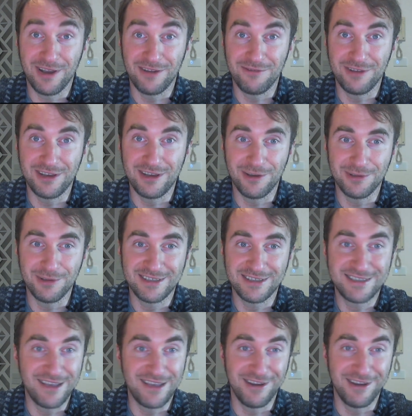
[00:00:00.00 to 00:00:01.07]
video that's
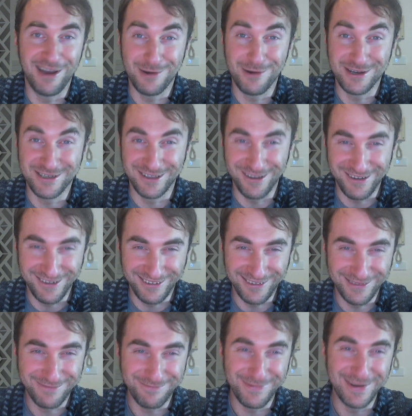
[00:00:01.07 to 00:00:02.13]
7 hours long.
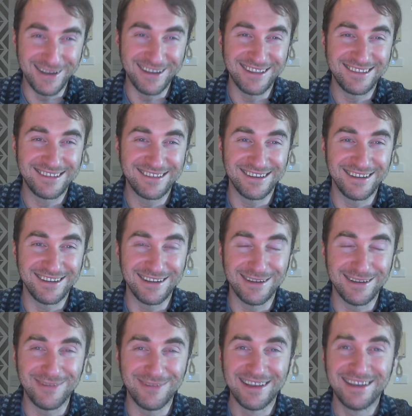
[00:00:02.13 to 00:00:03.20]
But
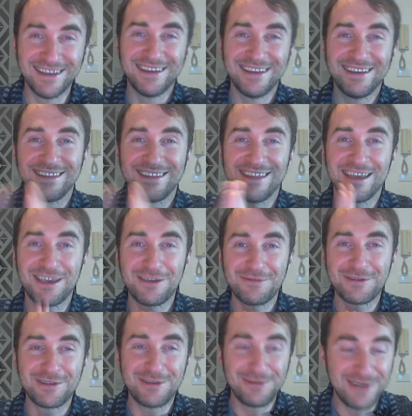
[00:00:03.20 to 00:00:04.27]
thank you for
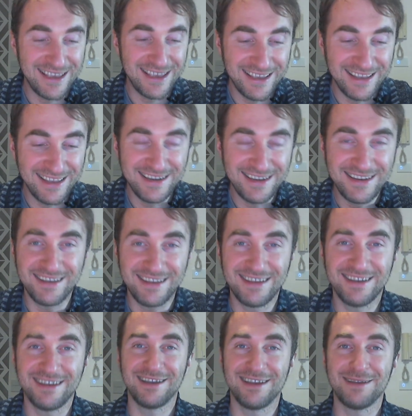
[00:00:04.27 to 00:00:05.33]
tuning in.
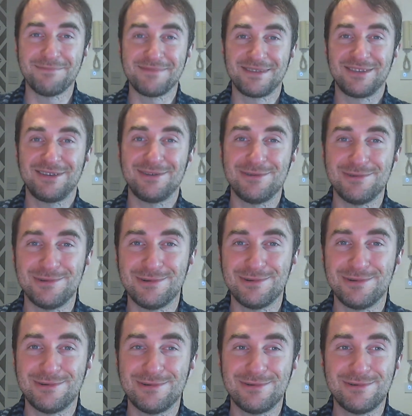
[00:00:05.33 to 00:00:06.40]

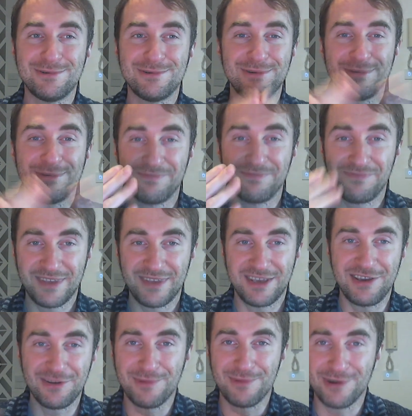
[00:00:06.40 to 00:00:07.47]
To hear more